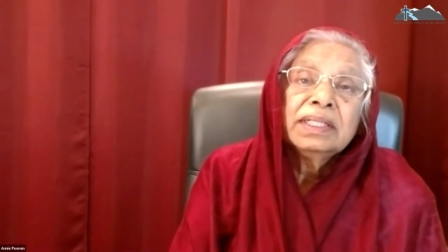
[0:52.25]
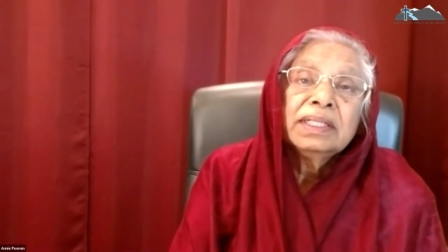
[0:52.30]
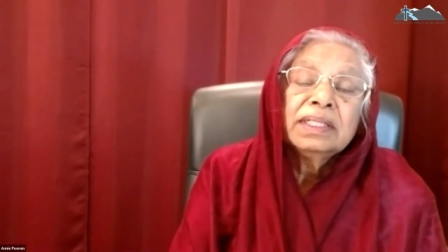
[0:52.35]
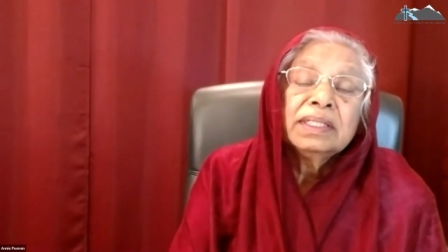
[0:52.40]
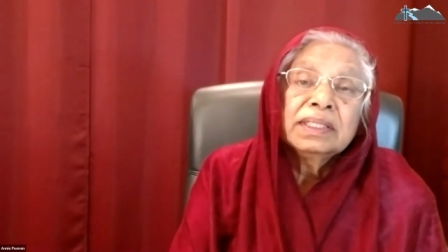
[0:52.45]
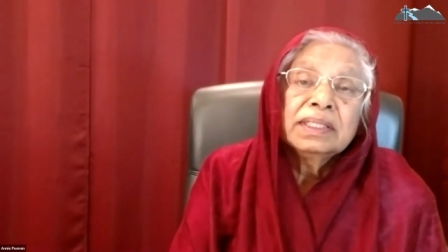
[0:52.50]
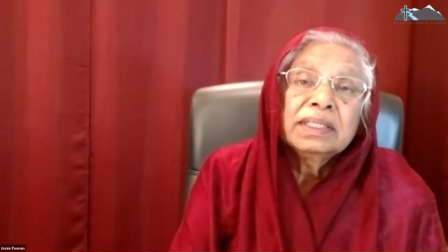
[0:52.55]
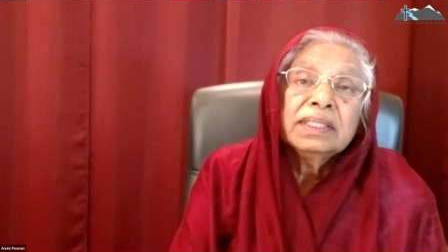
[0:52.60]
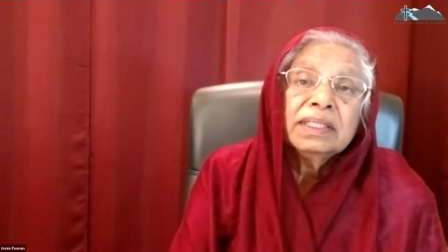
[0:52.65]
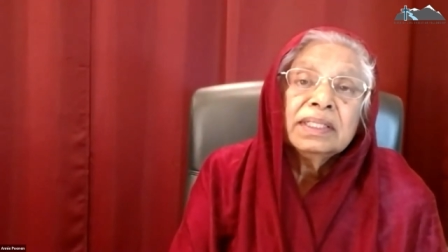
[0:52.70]

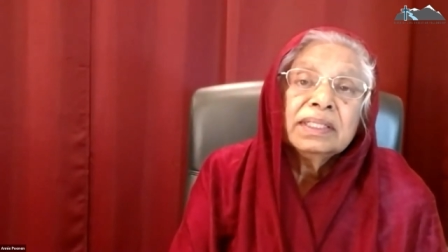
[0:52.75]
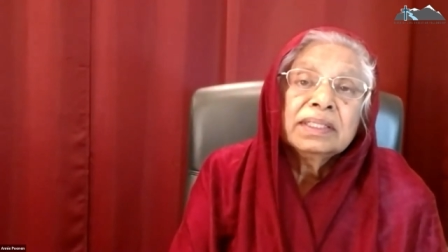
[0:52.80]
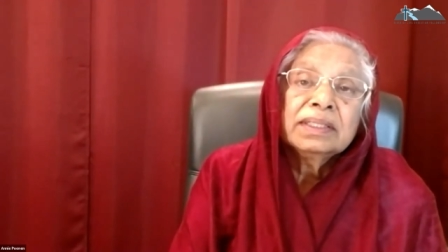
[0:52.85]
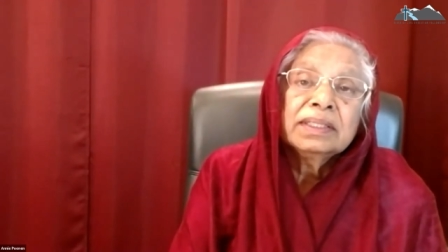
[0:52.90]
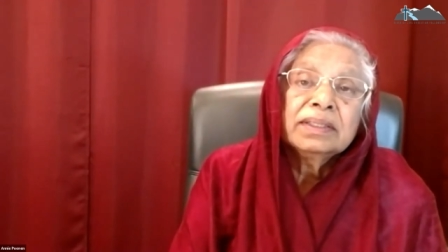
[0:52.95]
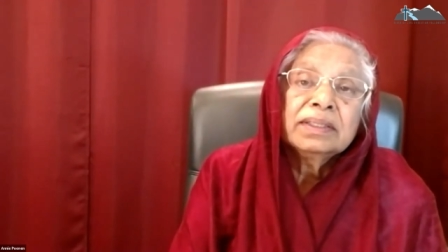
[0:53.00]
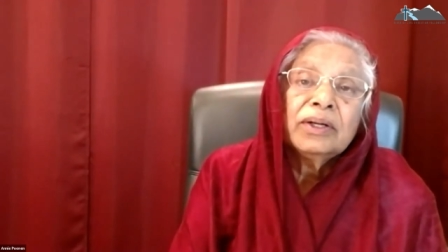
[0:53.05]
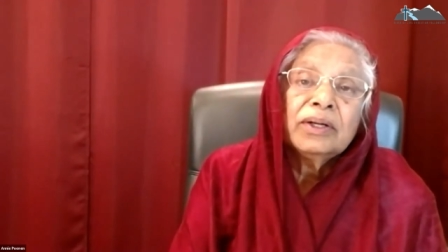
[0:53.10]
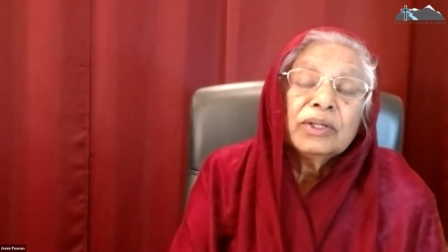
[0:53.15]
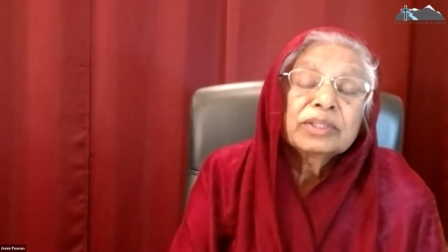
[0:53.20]
uh,
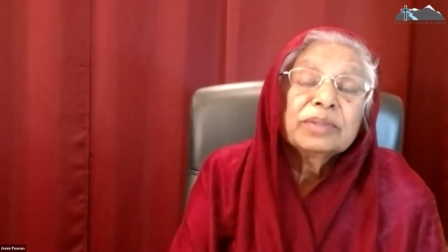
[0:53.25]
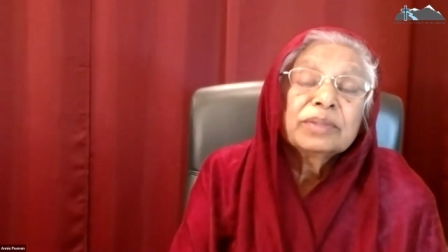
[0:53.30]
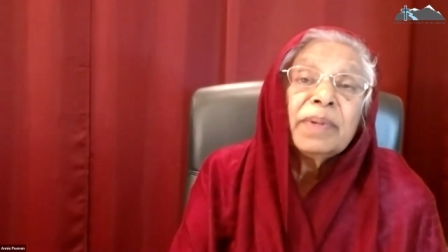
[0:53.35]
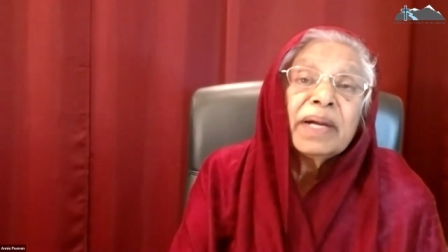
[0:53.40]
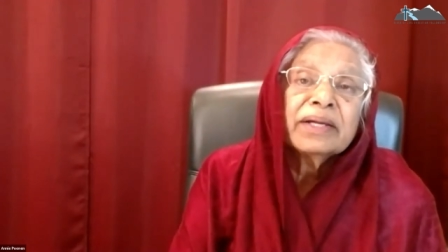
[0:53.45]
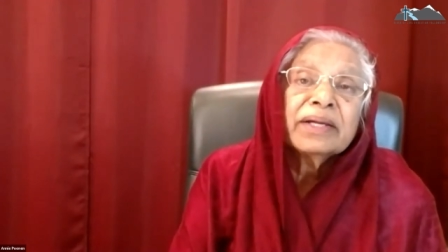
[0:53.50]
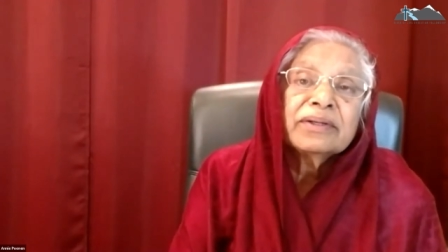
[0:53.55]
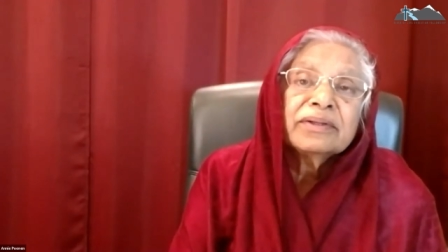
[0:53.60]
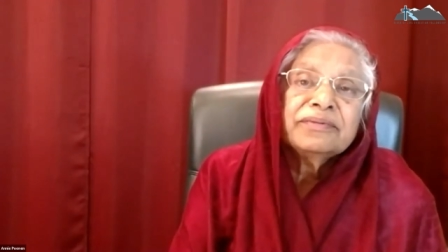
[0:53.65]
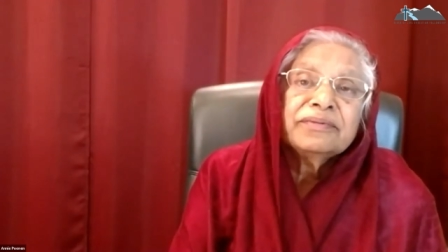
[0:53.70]
her
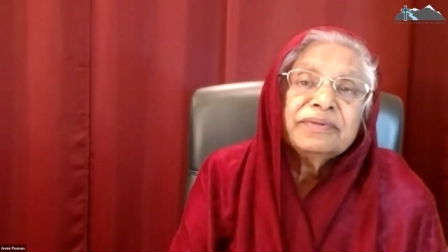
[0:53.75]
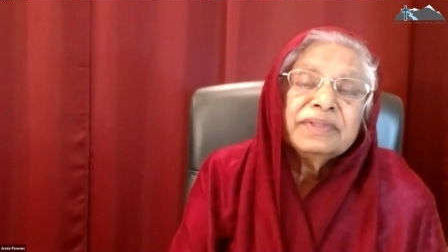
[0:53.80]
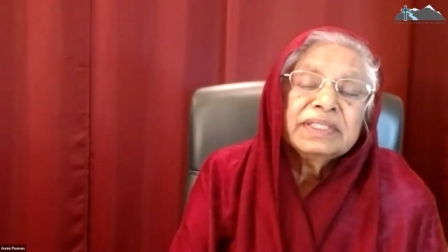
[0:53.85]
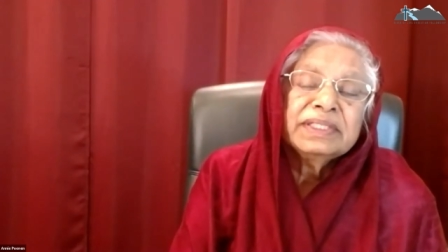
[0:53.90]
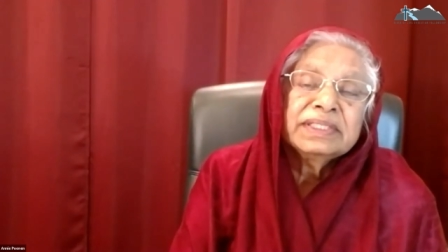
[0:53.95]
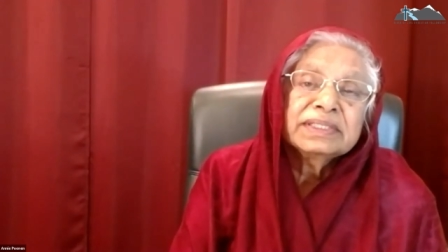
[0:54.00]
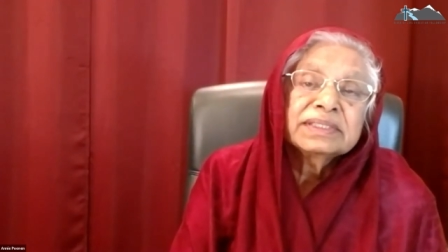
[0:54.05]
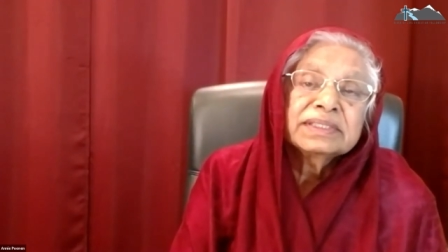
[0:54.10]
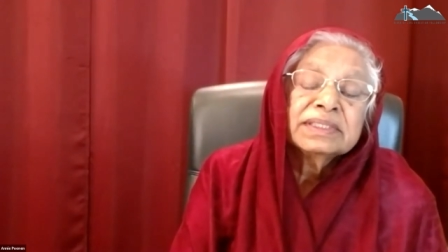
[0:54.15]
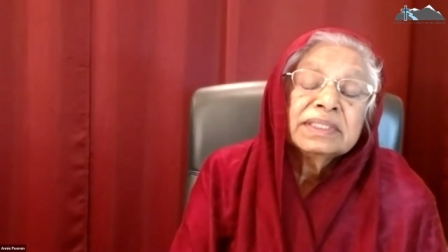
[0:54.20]

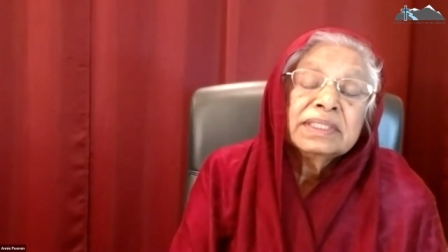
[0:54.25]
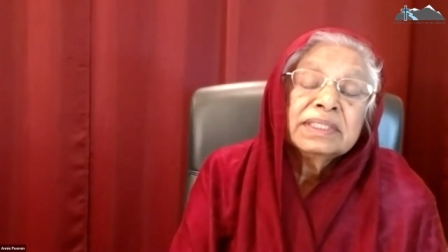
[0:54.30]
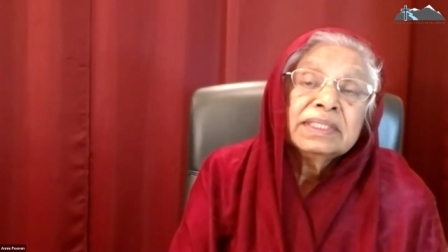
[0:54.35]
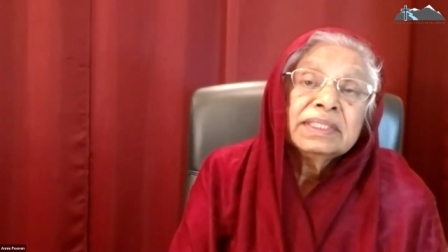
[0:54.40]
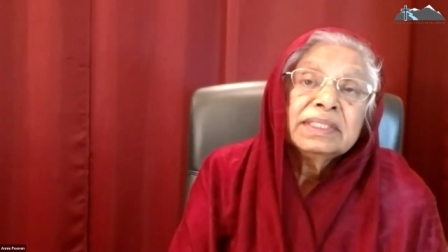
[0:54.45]
autobiography, is